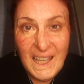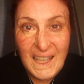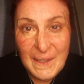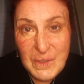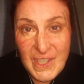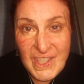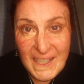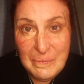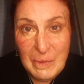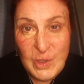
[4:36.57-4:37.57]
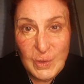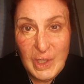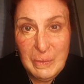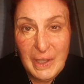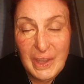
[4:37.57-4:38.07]
And I'm just sharing my
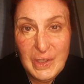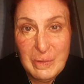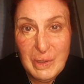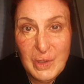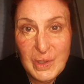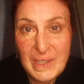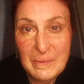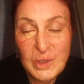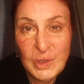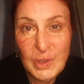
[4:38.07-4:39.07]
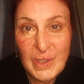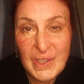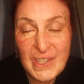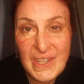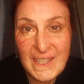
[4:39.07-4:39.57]
story with you because I'm sure
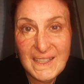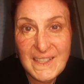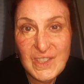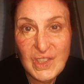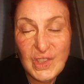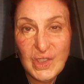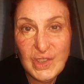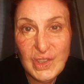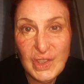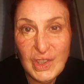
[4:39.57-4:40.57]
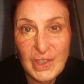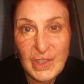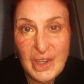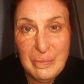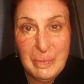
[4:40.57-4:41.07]
there's things on your
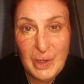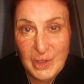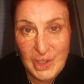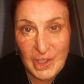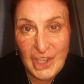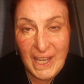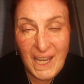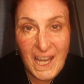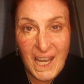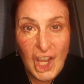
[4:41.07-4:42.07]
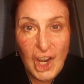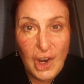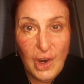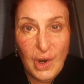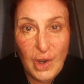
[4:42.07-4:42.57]
burn journey
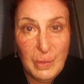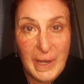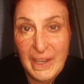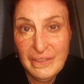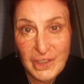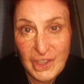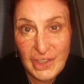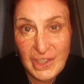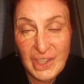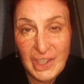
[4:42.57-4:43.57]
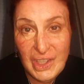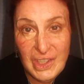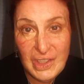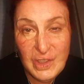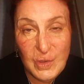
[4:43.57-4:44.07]
or whatever journey
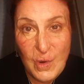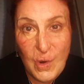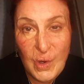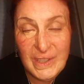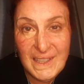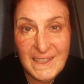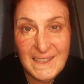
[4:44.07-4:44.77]
you're on,